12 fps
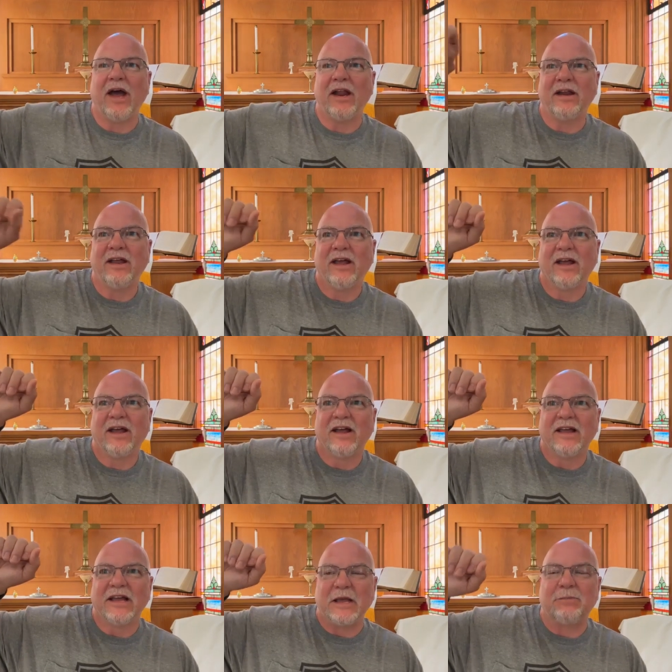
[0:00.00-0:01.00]
when
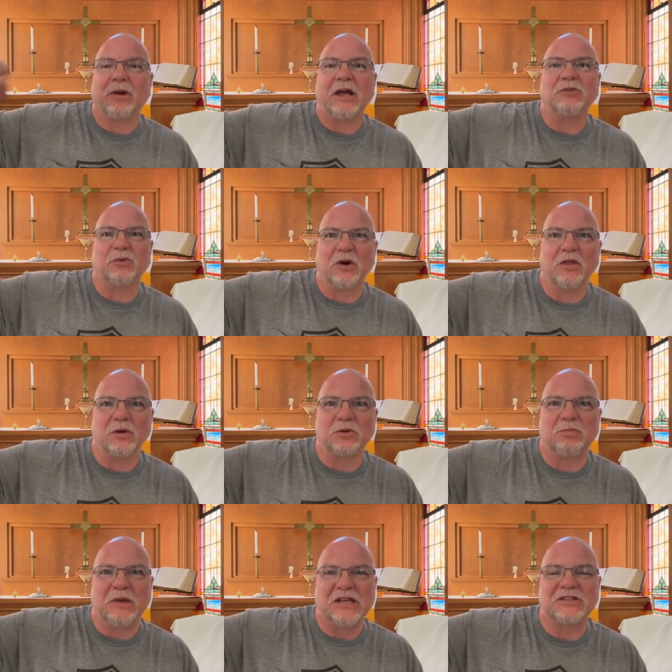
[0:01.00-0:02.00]
he plays one of those